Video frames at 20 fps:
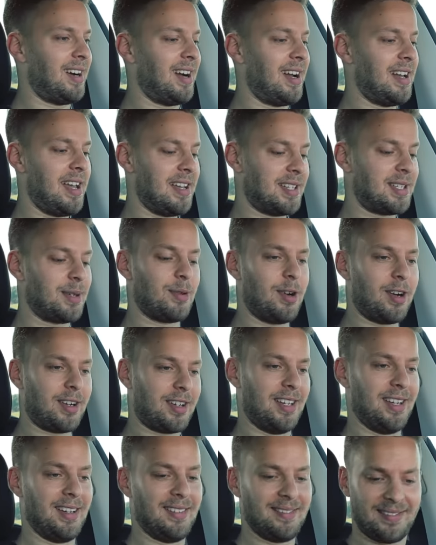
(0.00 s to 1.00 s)
It's a
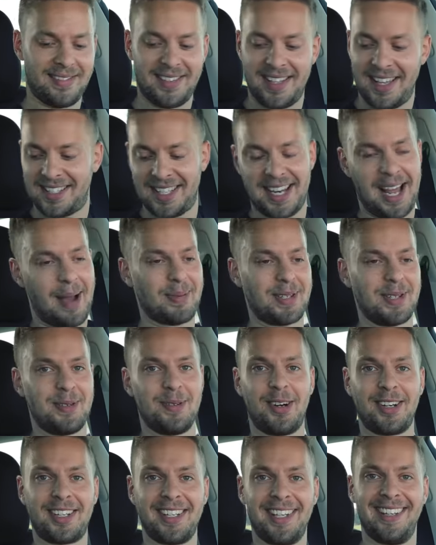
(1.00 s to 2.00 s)
rocket. It's an
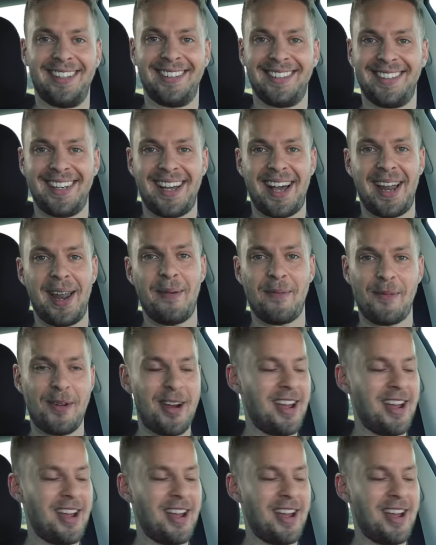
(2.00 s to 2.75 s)
absolute rocket. And I'm